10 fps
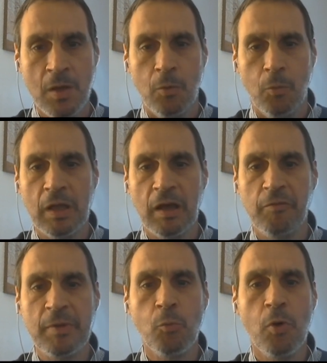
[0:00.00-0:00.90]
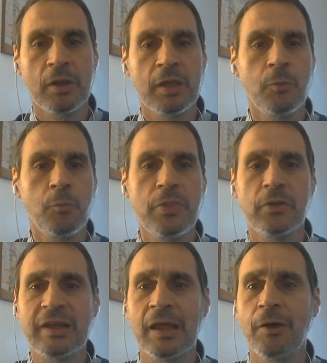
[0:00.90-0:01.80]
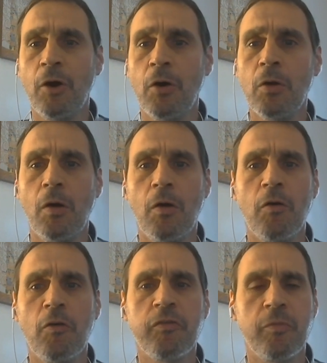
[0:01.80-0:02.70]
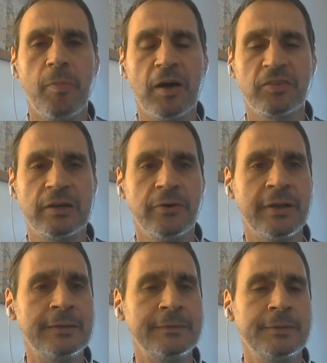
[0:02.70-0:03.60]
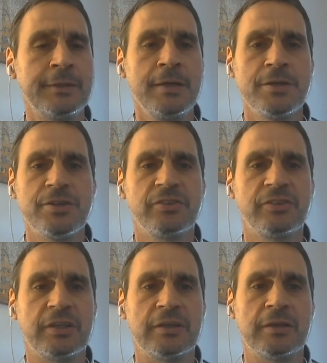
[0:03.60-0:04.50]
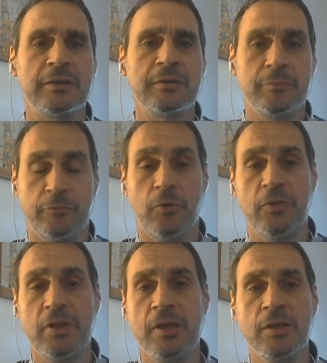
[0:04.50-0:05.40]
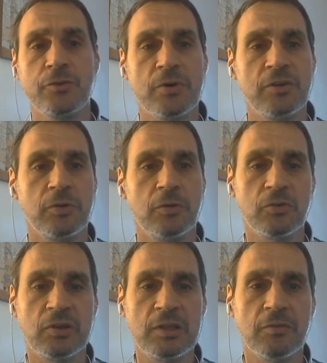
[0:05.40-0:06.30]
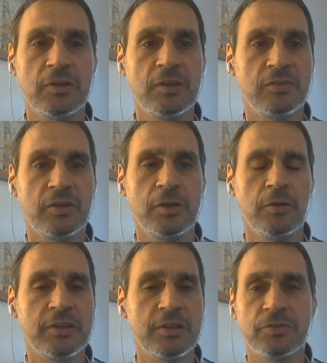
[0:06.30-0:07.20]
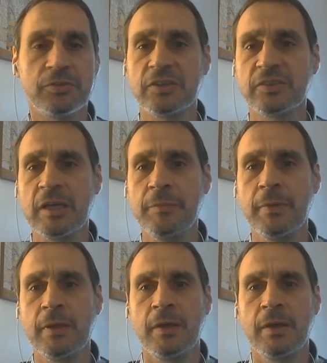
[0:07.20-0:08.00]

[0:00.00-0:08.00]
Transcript: We have been working with the Town Hall of Barcelona just for the interest, obviously, of this innovative system.